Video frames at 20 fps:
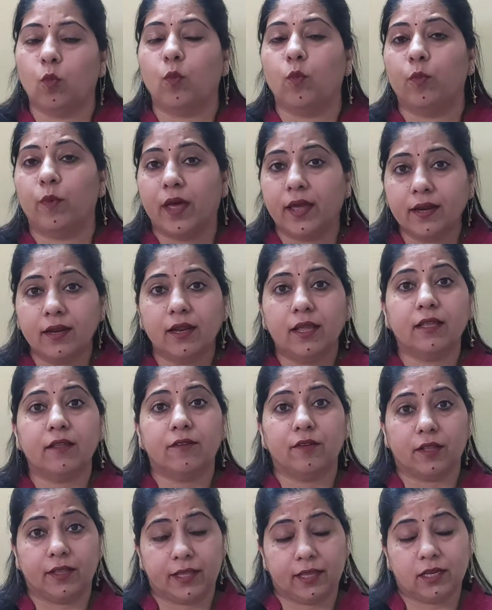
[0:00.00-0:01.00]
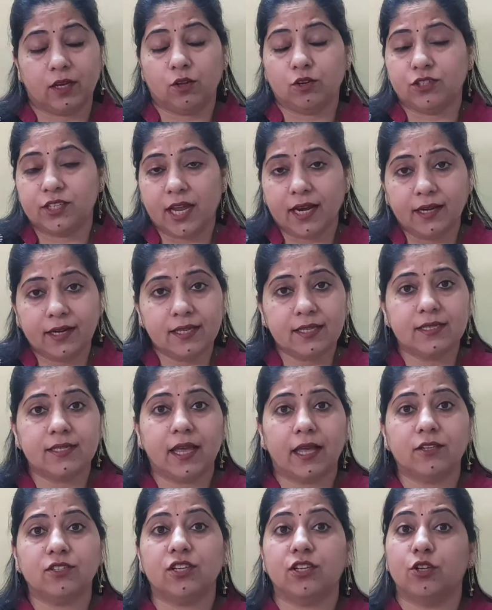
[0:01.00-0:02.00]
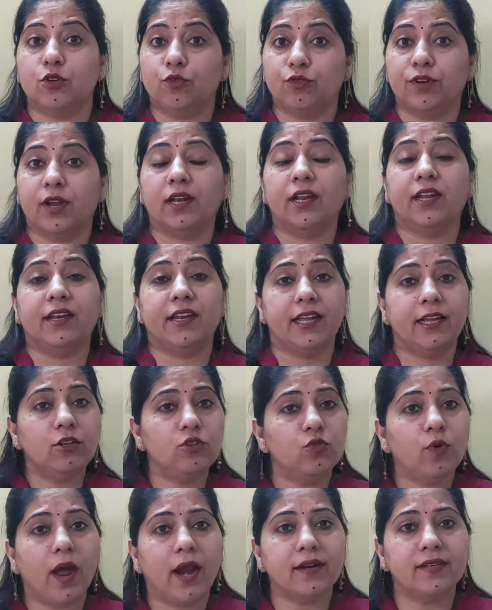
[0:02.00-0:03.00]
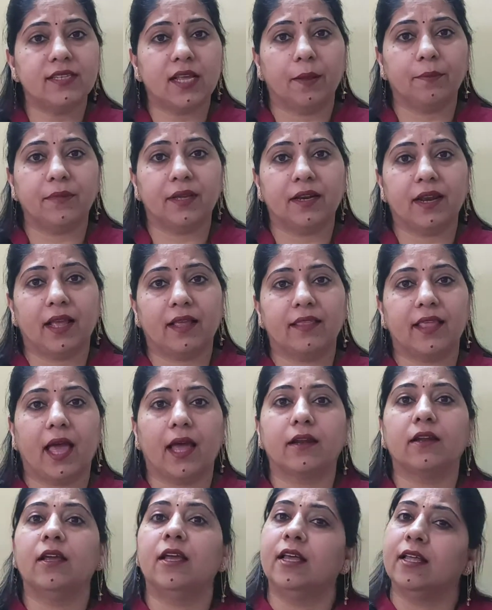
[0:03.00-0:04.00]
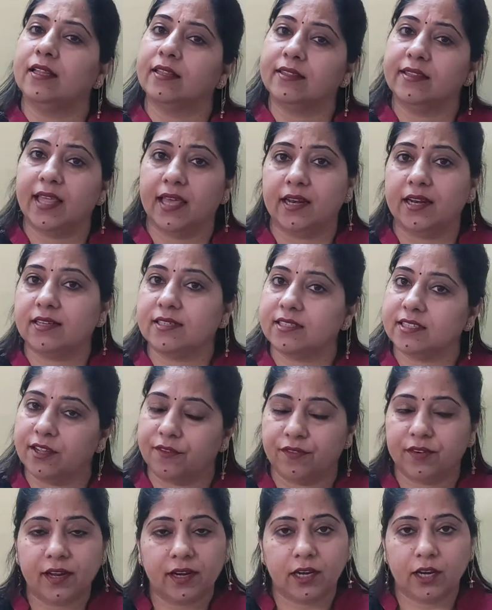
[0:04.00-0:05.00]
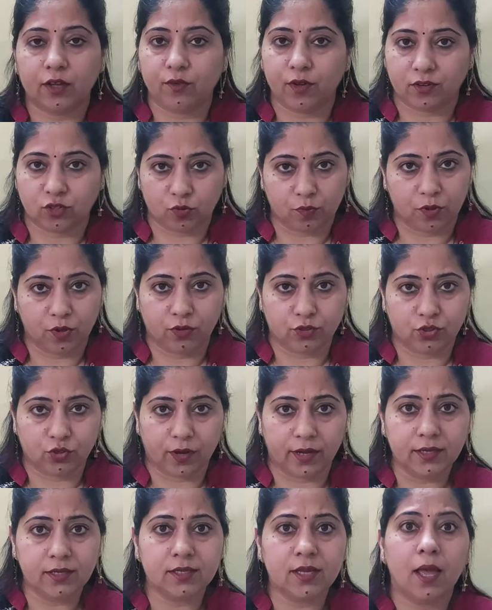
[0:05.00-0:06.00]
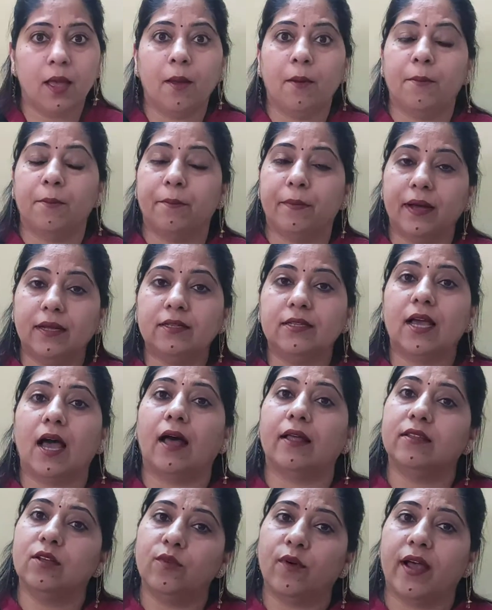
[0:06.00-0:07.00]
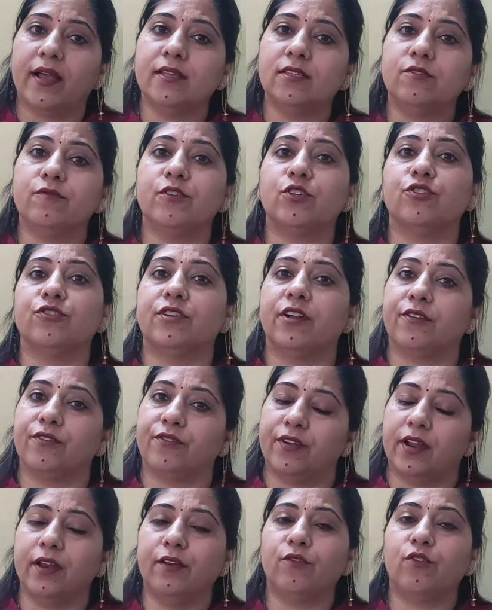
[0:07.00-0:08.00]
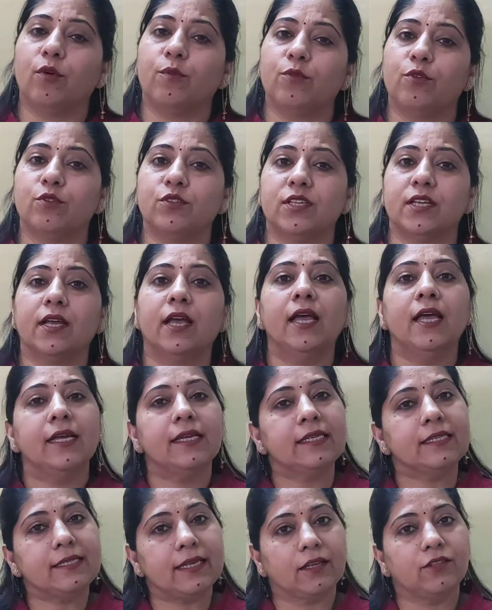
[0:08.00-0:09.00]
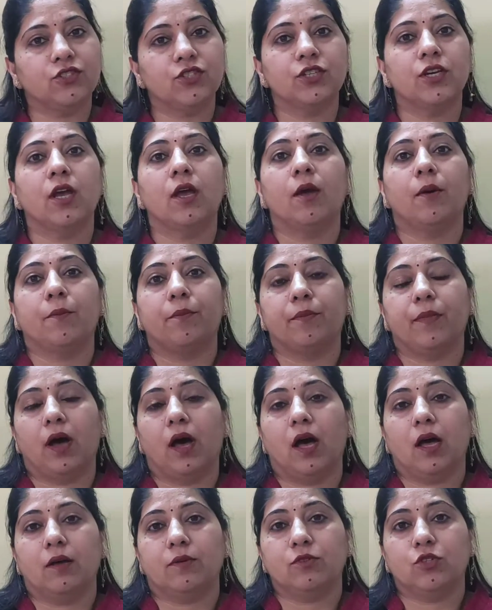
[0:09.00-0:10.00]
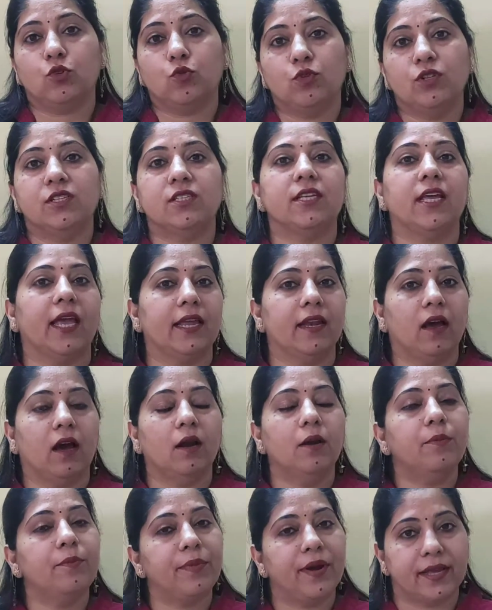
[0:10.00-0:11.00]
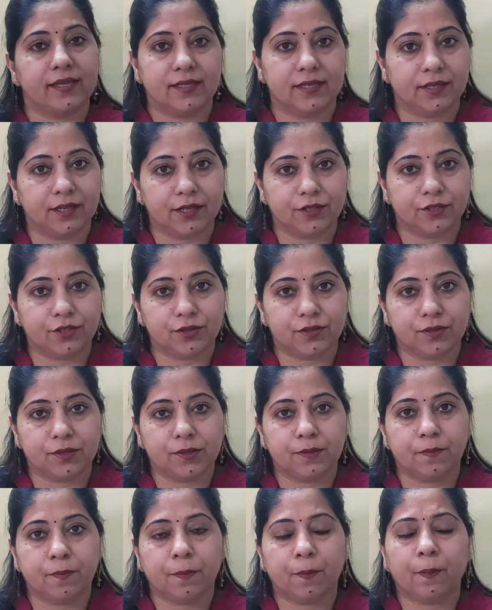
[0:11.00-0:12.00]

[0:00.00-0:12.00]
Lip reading: When the content is such that you really need to add something like that, then it's definitely going to be your choice. But otherwise, we should refrain from using such tools in our presentations.